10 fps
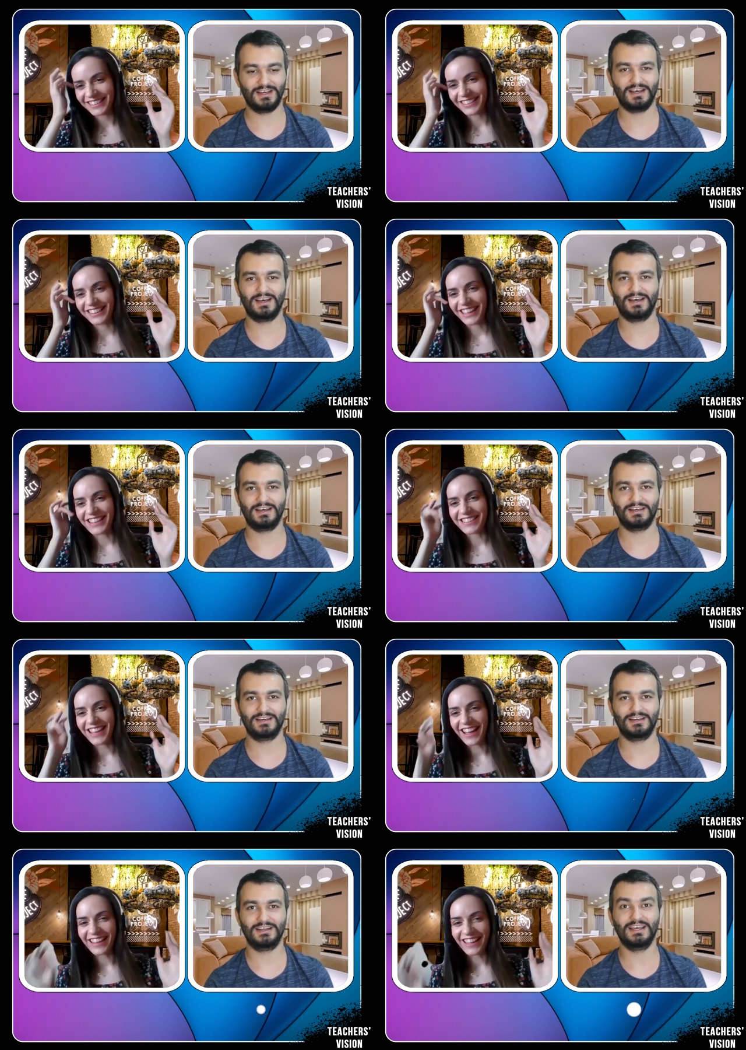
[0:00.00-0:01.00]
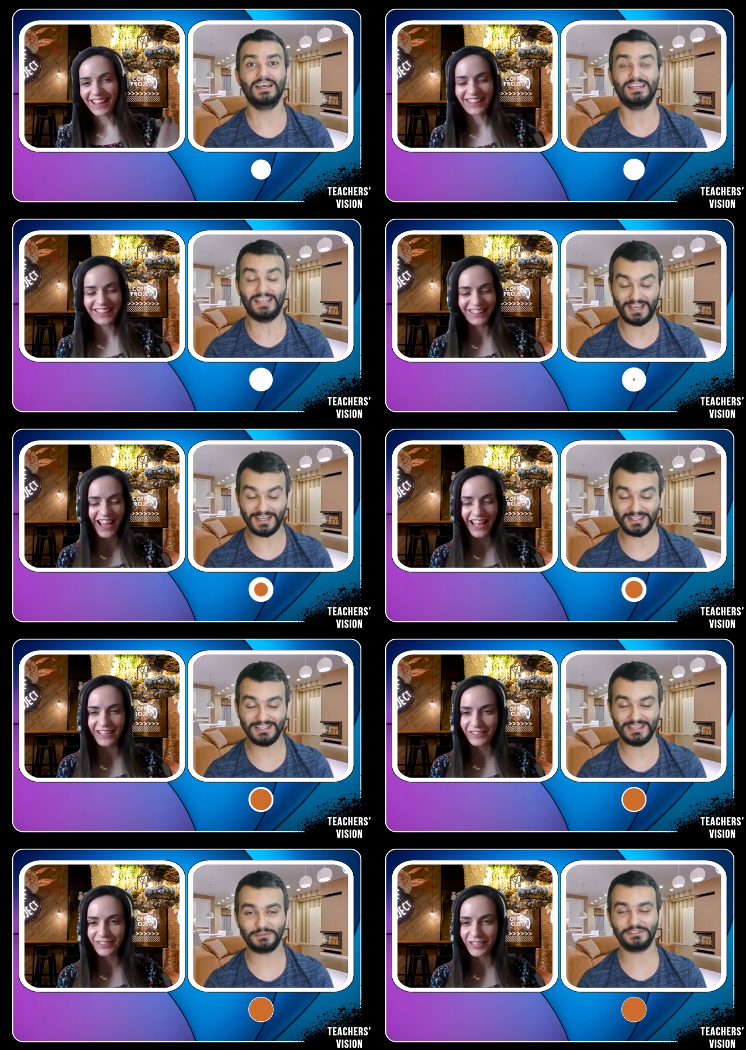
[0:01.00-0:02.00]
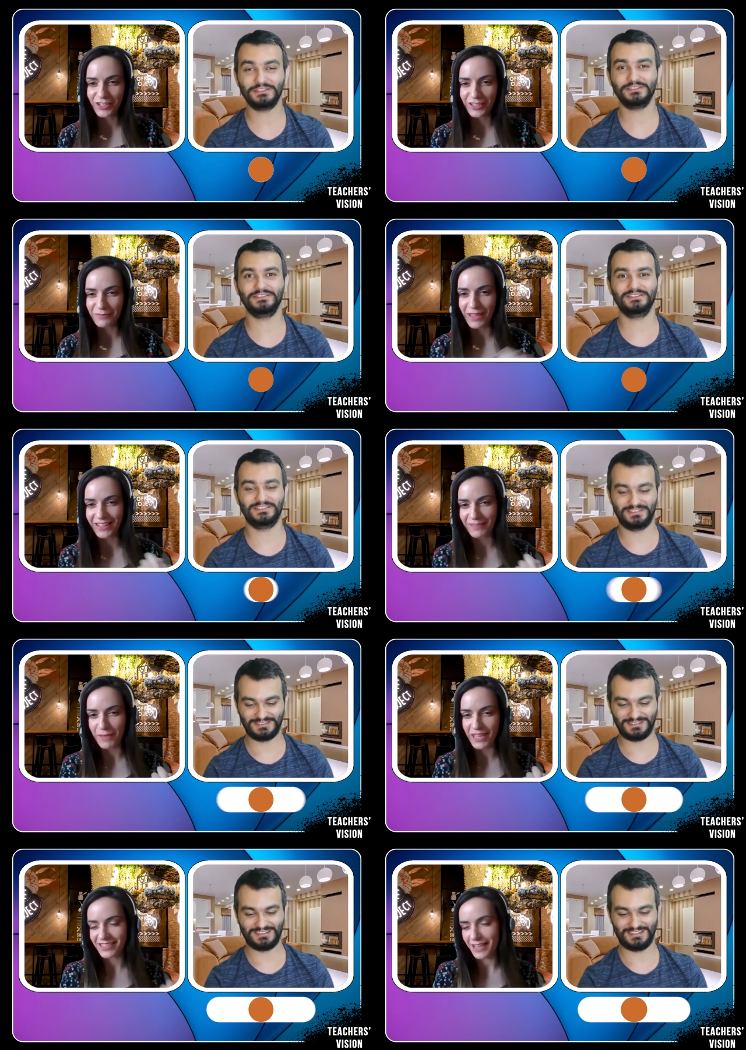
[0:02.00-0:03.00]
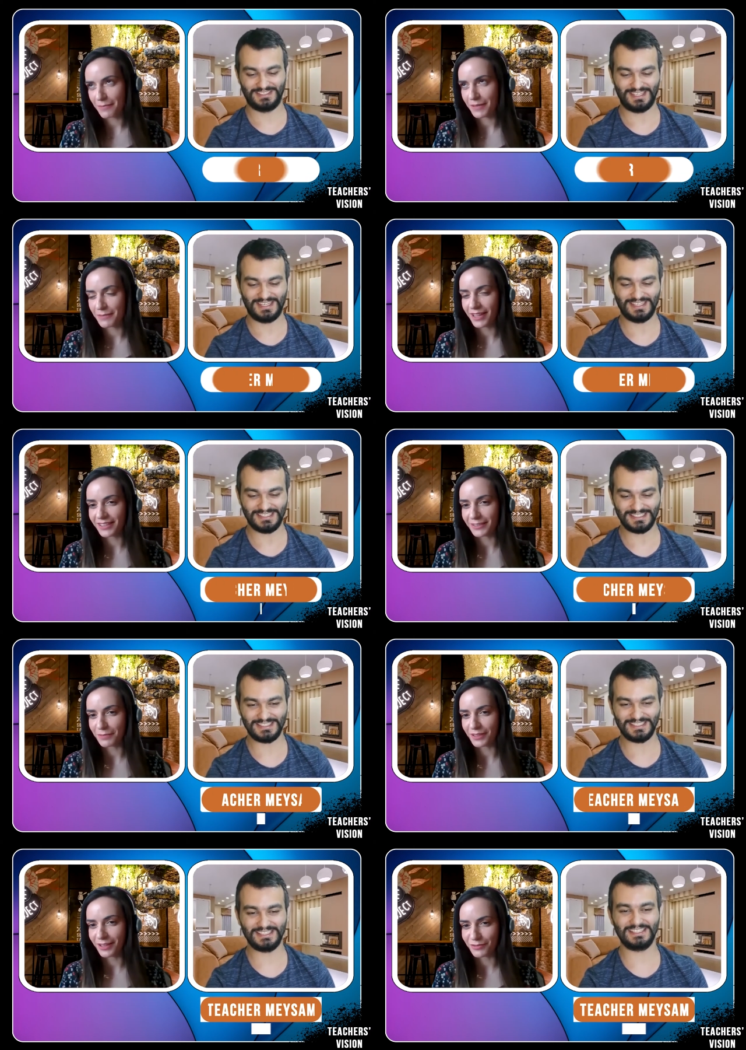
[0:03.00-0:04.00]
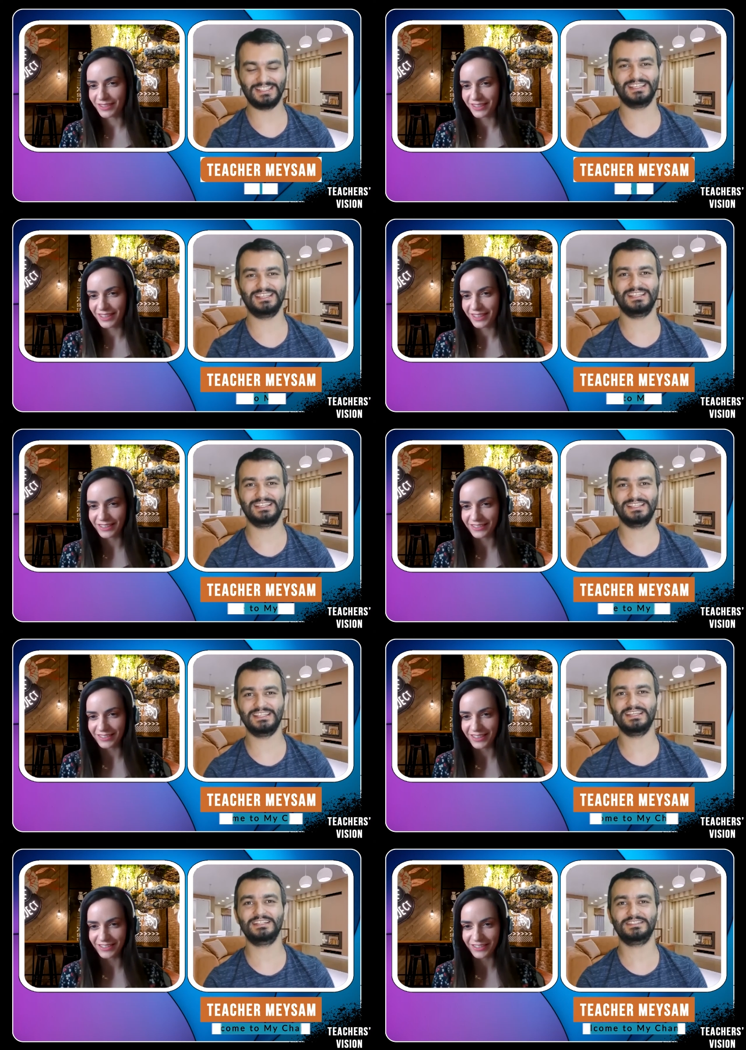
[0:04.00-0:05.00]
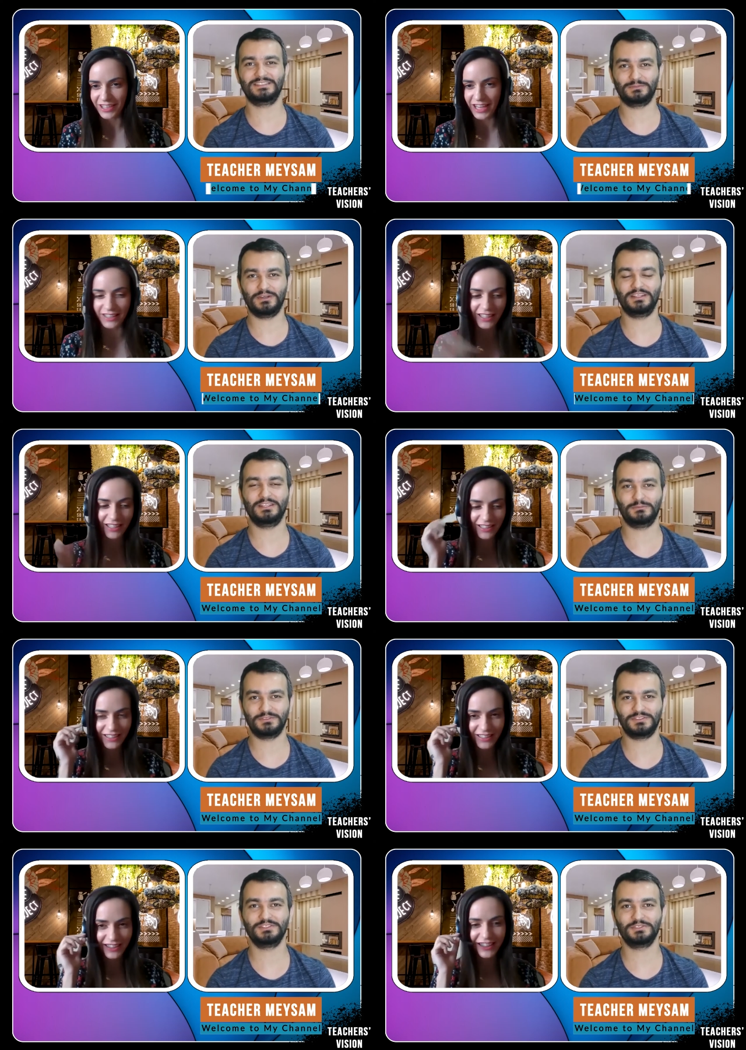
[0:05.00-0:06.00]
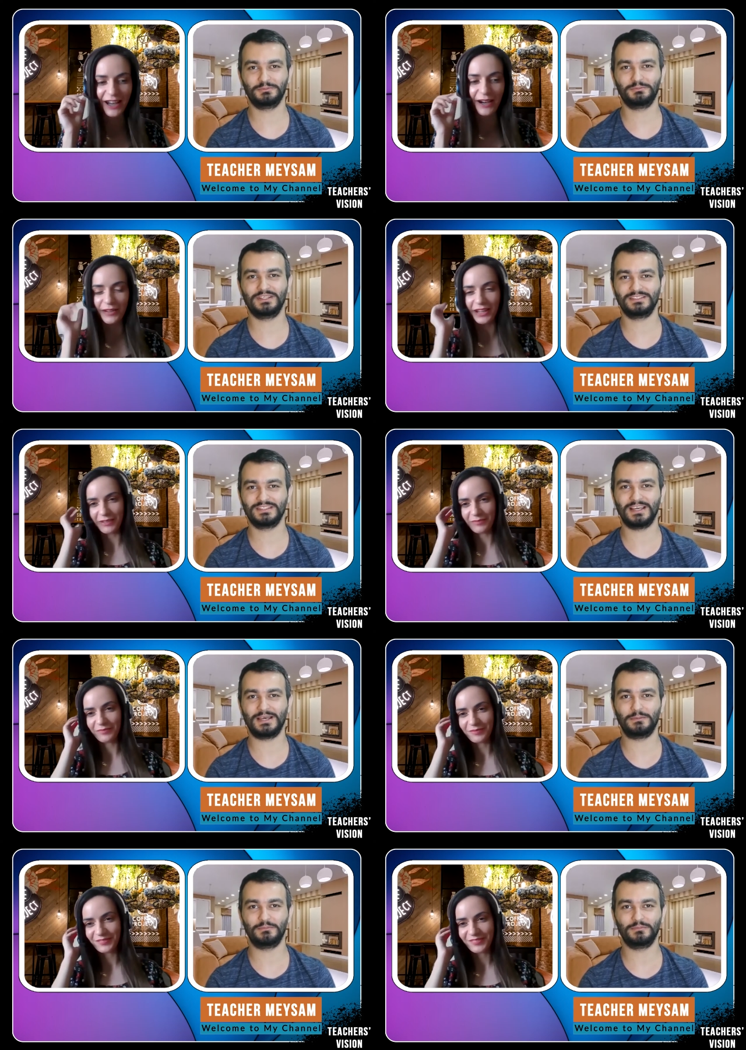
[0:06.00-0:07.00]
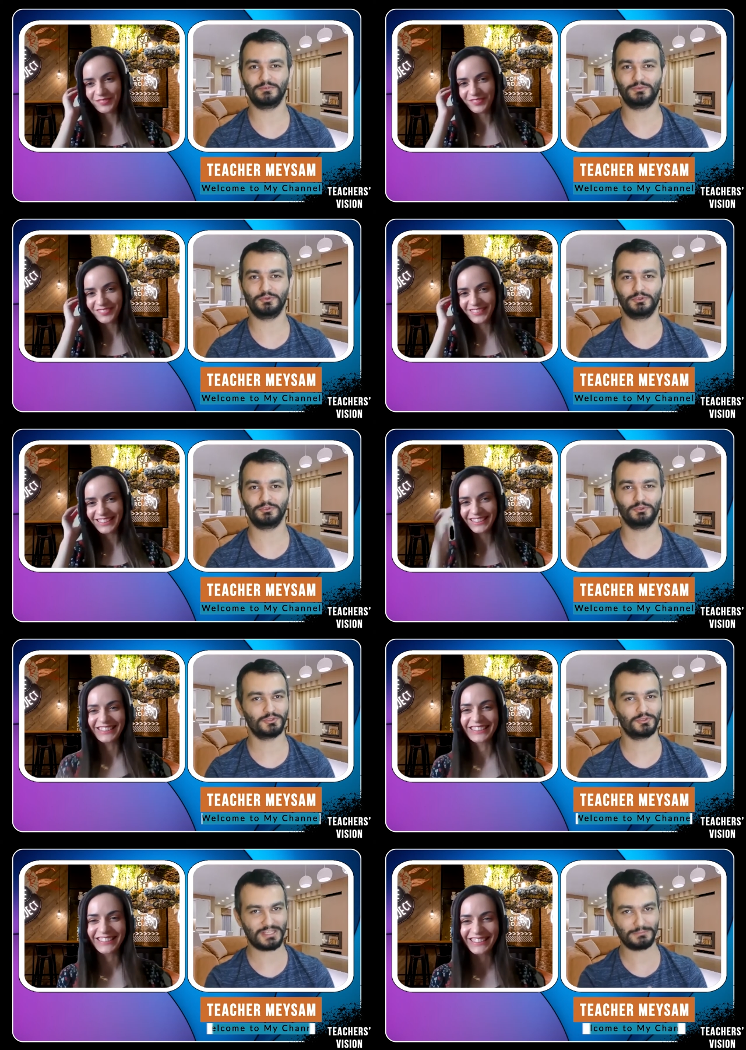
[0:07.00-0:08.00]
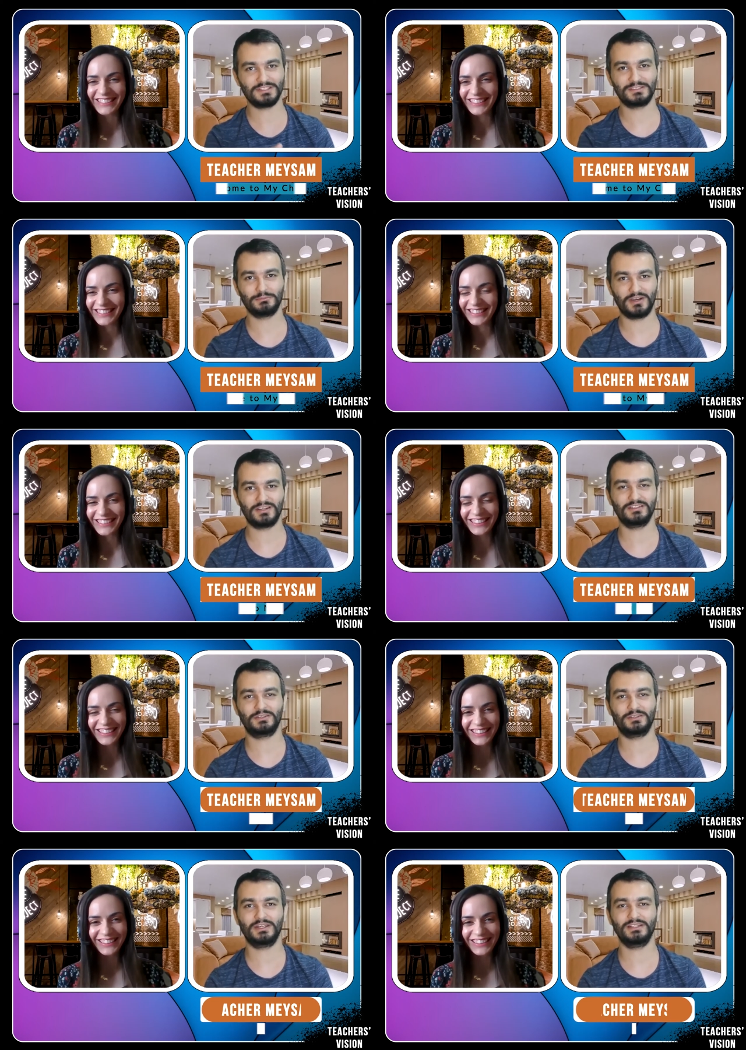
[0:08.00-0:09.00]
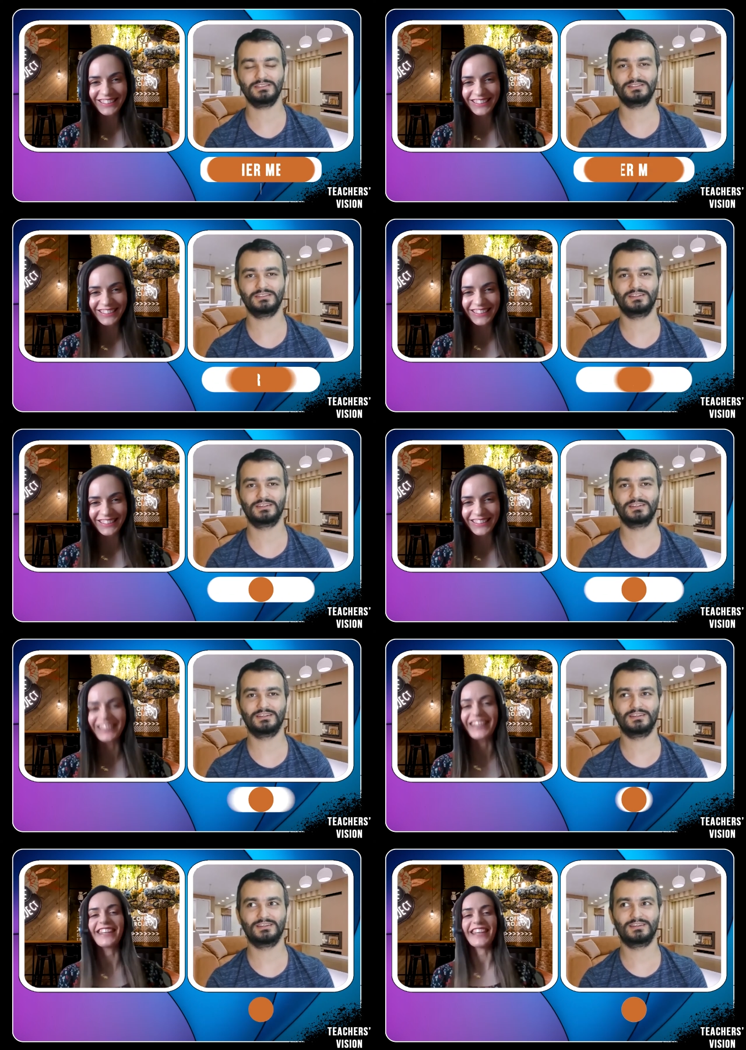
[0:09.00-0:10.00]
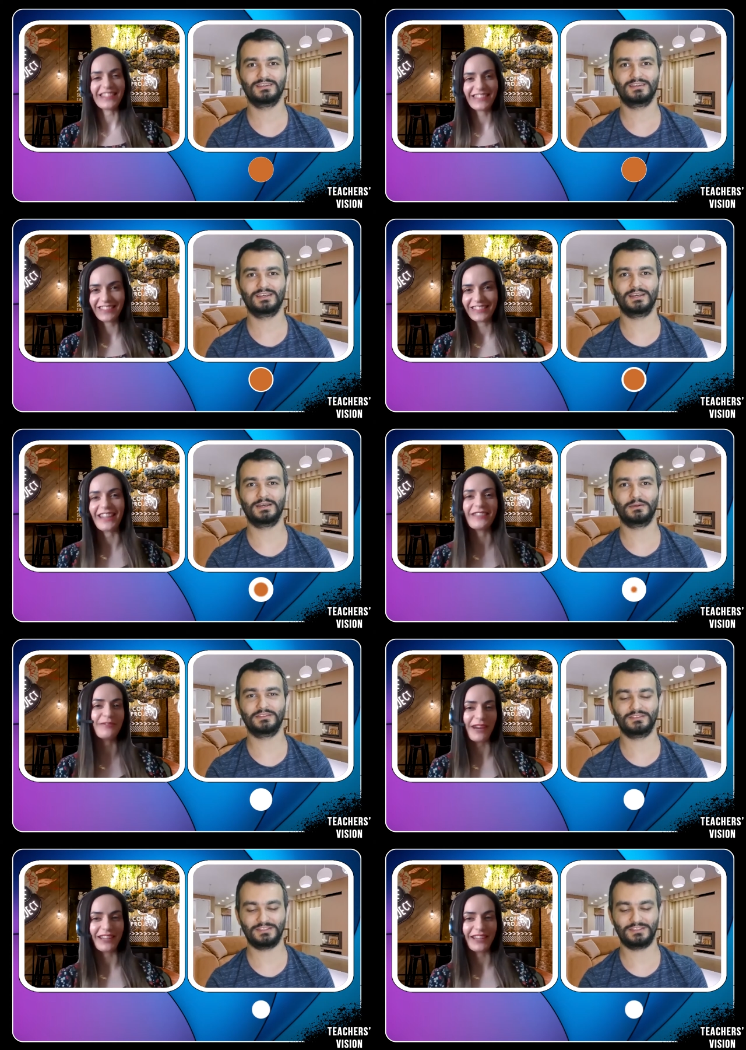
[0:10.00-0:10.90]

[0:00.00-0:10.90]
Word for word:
Speaker 1: Yes, hi, hi, hi, hi teacher May Meysam. Am I uh, pronouncing? Uh, yes, correctly?
Speaker 2: my name is teacher Meysam. Your your name is Maria, right?
Speaker 1: Yes, that's right.